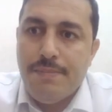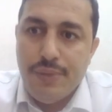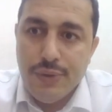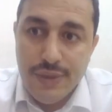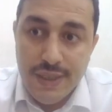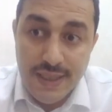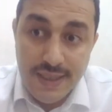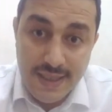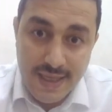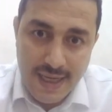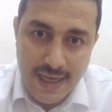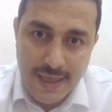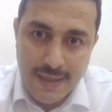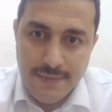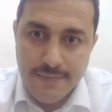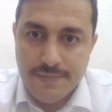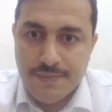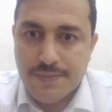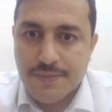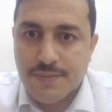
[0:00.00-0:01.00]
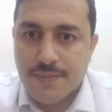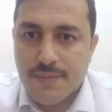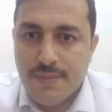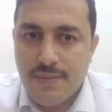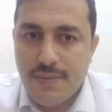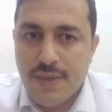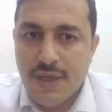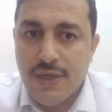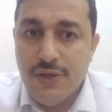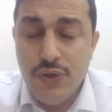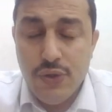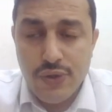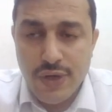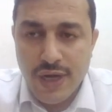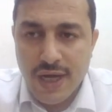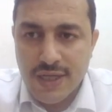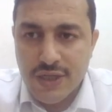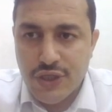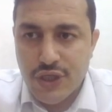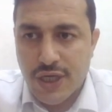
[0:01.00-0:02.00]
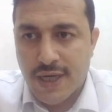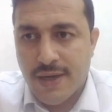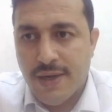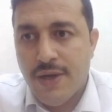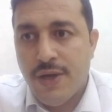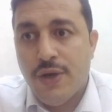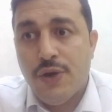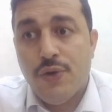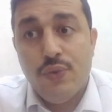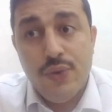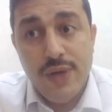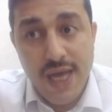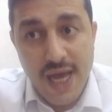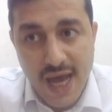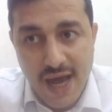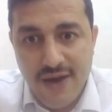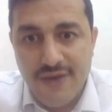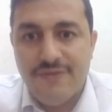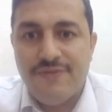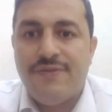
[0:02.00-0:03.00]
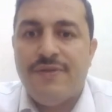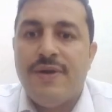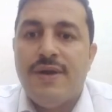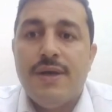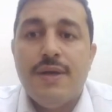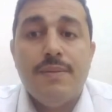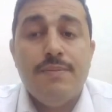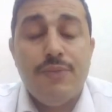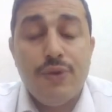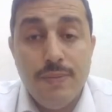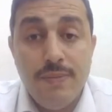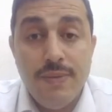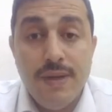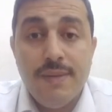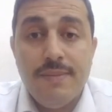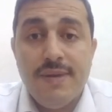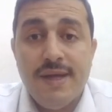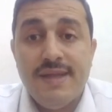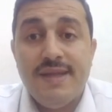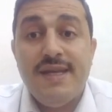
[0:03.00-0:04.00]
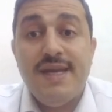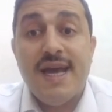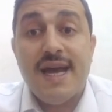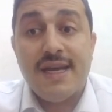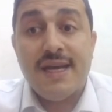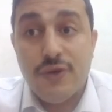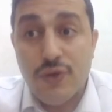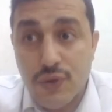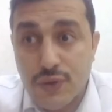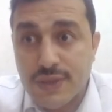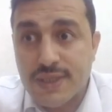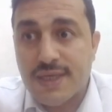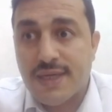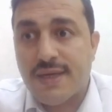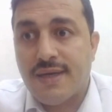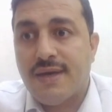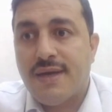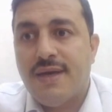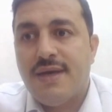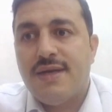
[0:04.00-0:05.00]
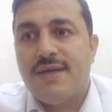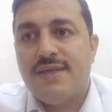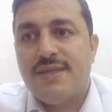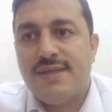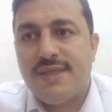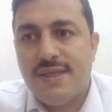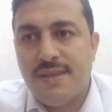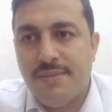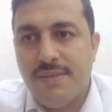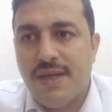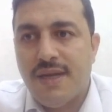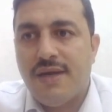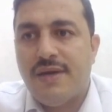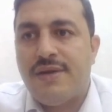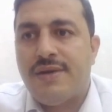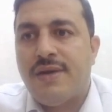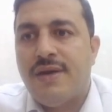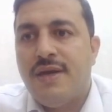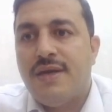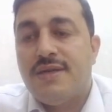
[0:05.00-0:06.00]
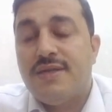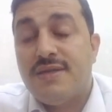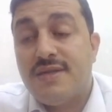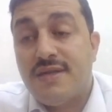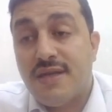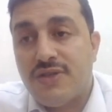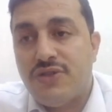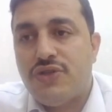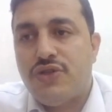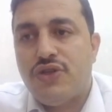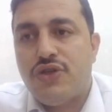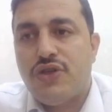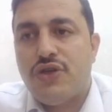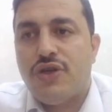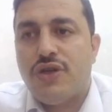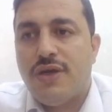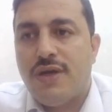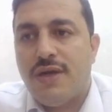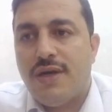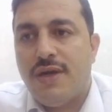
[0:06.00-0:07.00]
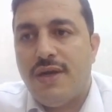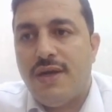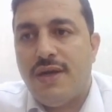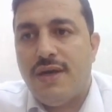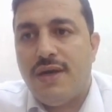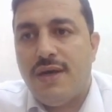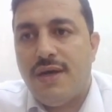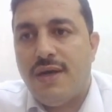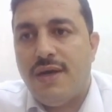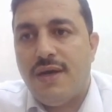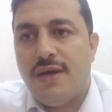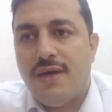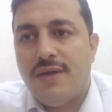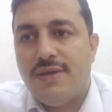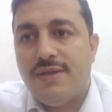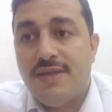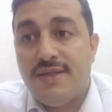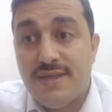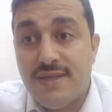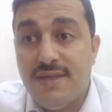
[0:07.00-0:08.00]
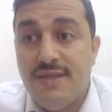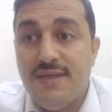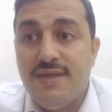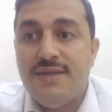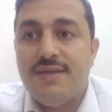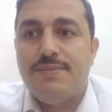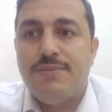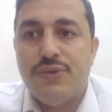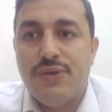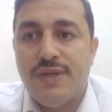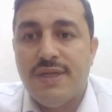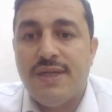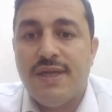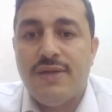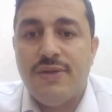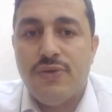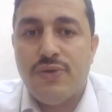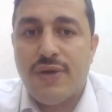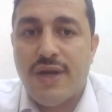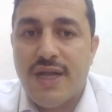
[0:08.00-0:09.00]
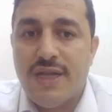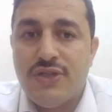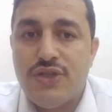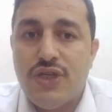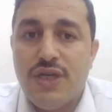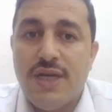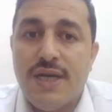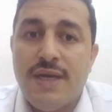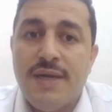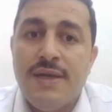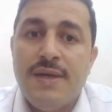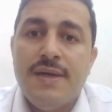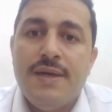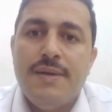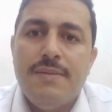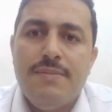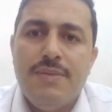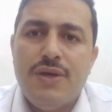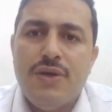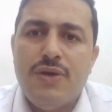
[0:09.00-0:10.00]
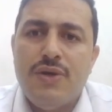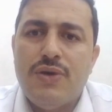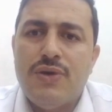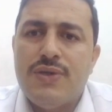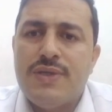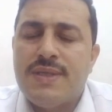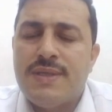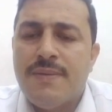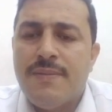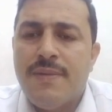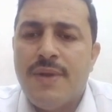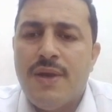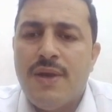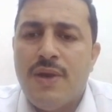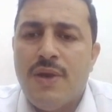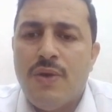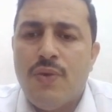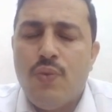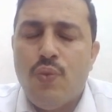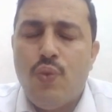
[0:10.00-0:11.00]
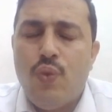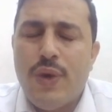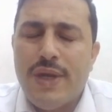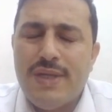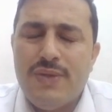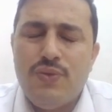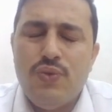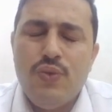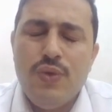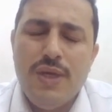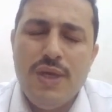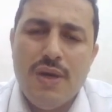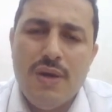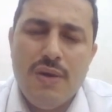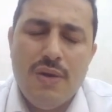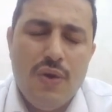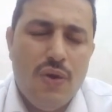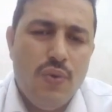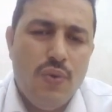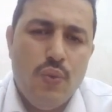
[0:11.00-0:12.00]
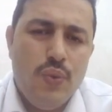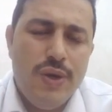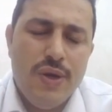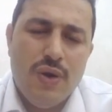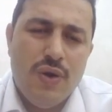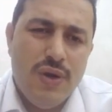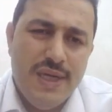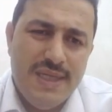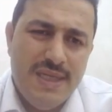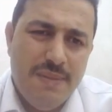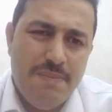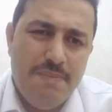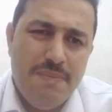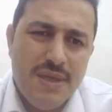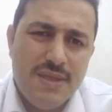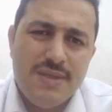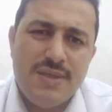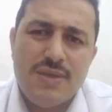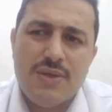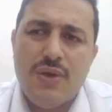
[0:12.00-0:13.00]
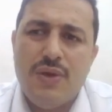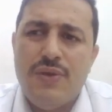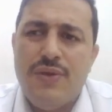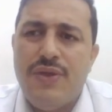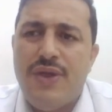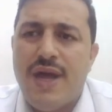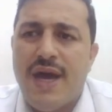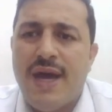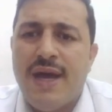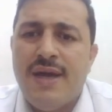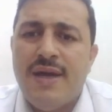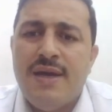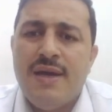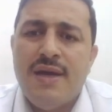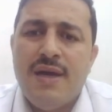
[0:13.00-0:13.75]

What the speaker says: pudendal neuralgia. We have problem in diagnosing similar such disease, pudendal neuralgia, because what we only depends on the